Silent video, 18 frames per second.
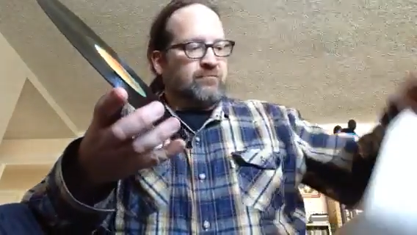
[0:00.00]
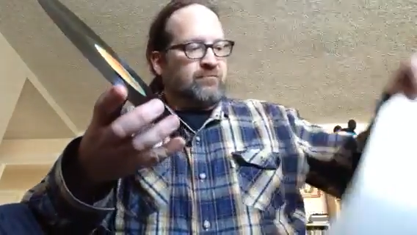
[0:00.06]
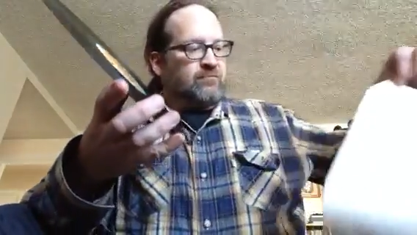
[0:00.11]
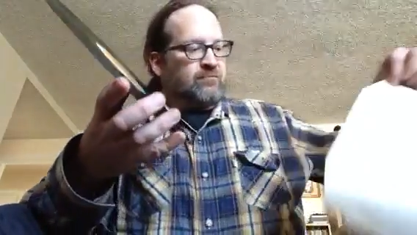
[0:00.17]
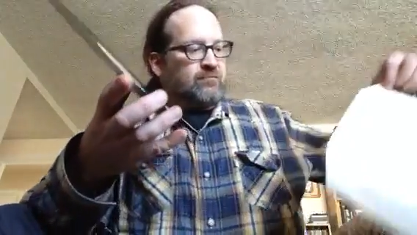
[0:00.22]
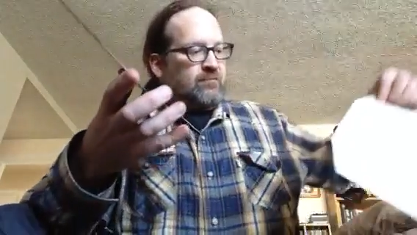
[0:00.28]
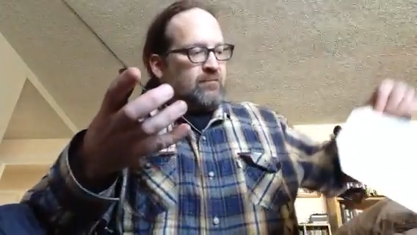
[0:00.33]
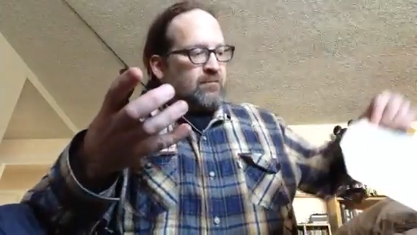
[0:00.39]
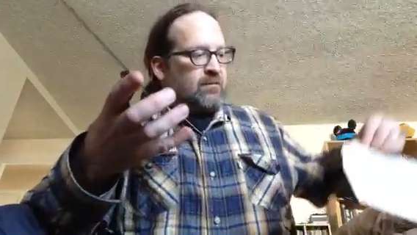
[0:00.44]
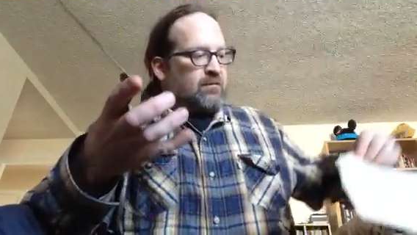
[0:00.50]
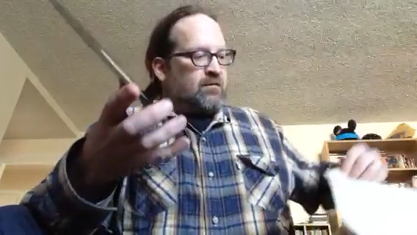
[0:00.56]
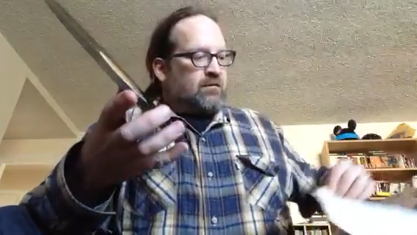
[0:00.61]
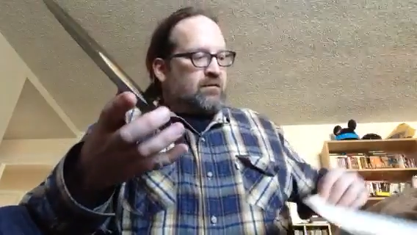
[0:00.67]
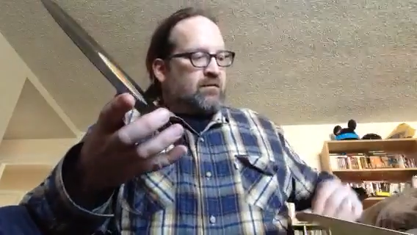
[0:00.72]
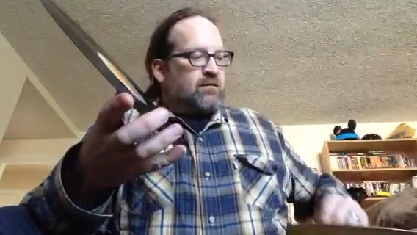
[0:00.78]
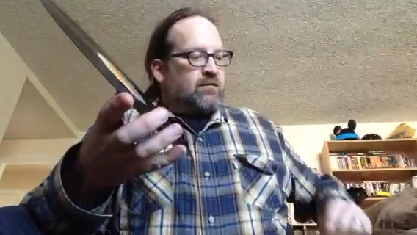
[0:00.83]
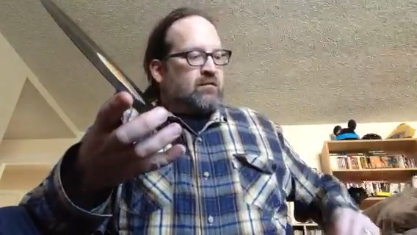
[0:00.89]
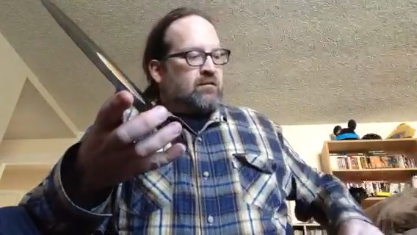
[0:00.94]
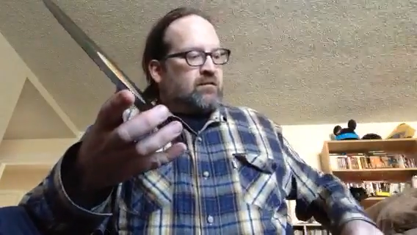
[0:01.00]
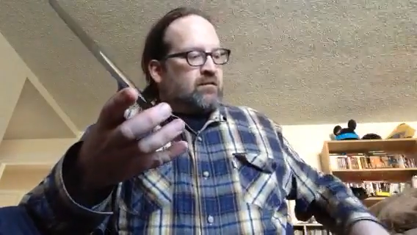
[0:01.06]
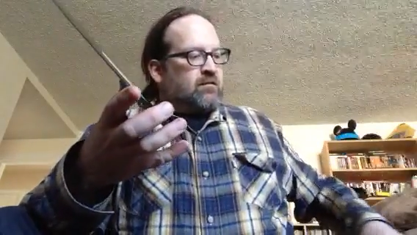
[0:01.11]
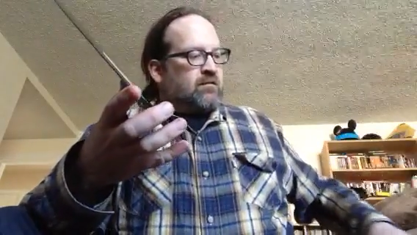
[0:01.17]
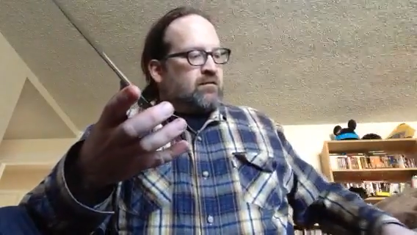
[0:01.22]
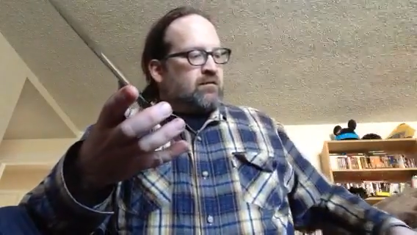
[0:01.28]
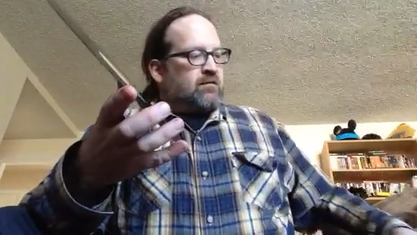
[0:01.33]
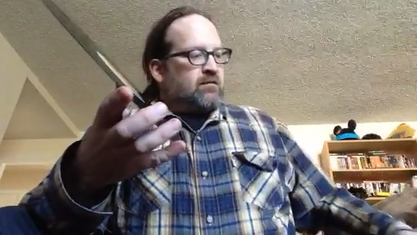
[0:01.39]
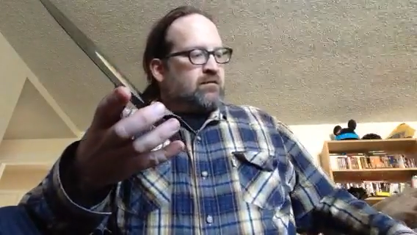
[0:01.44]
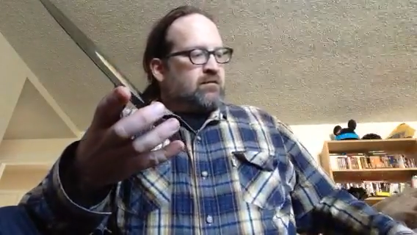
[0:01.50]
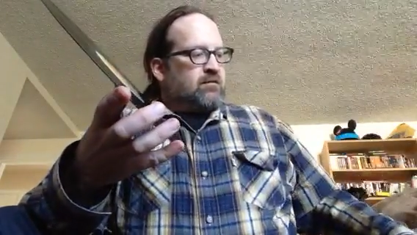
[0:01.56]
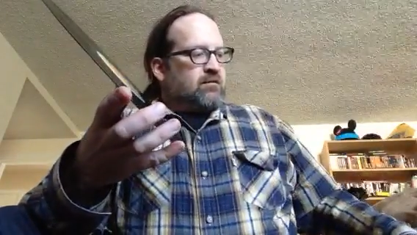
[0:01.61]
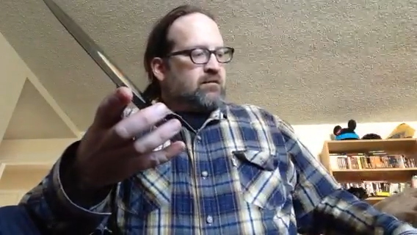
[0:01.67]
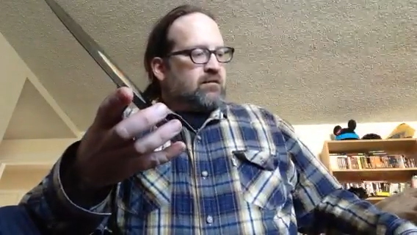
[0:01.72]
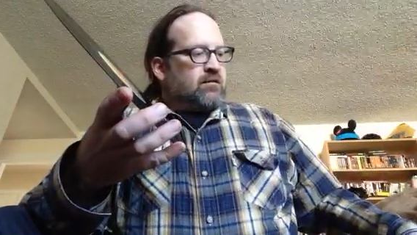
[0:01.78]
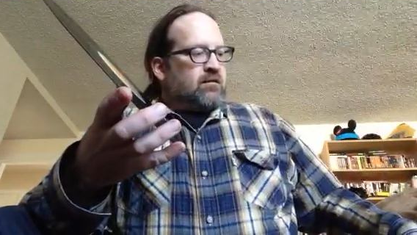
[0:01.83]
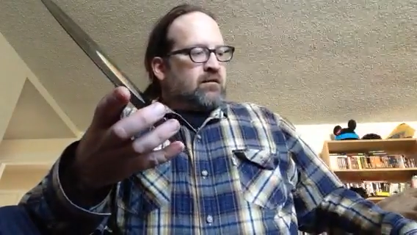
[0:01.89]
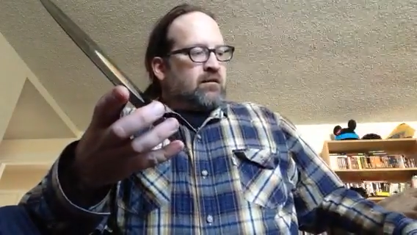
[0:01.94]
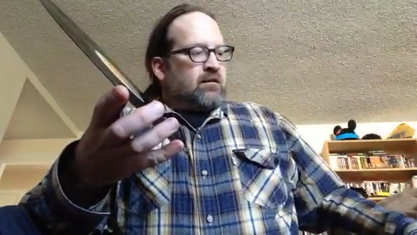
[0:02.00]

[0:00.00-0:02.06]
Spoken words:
(no one is talking)